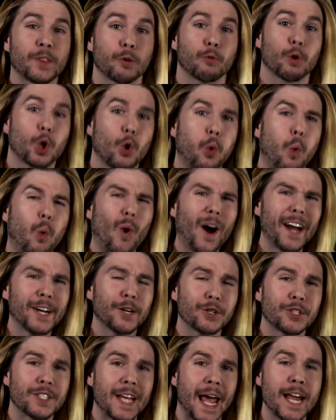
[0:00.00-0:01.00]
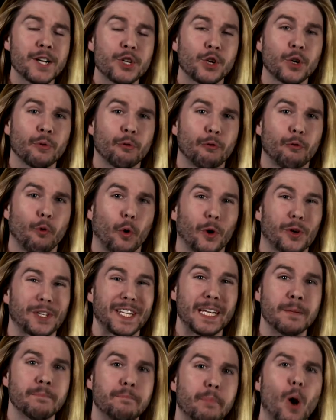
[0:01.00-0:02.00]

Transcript: that the required tension force in